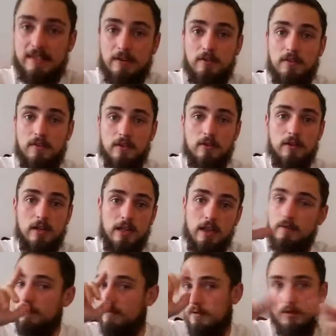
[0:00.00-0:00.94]
everything, Ollie.
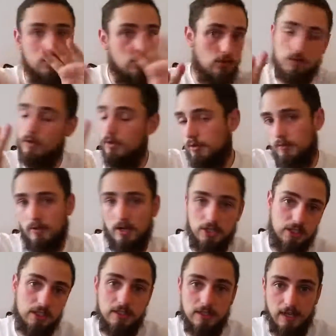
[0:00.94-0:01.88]
I've got to rush
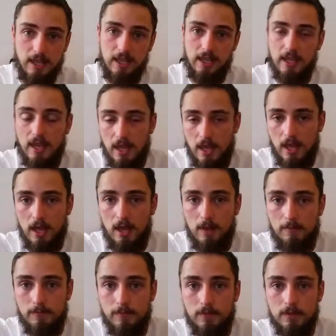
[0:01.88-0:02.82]
it today because
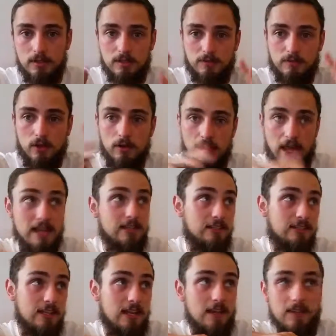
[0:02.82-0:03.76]
um, I've got to
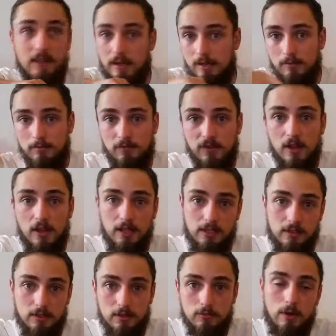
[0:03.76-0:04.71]
edit it and then I'm flying.
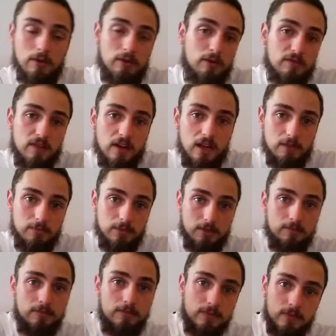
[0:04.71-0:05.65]
Well, not flying, but
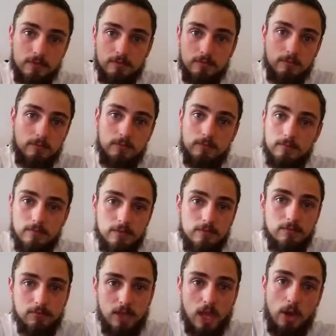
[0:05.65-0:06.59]

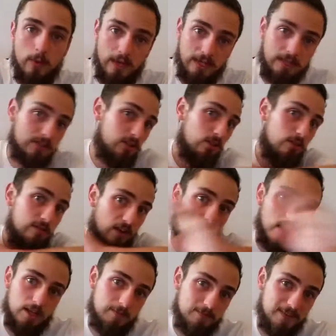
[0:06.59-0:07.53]
going to
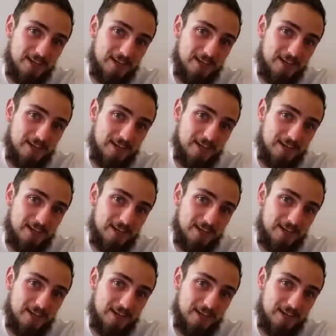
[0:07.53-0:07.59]
fly.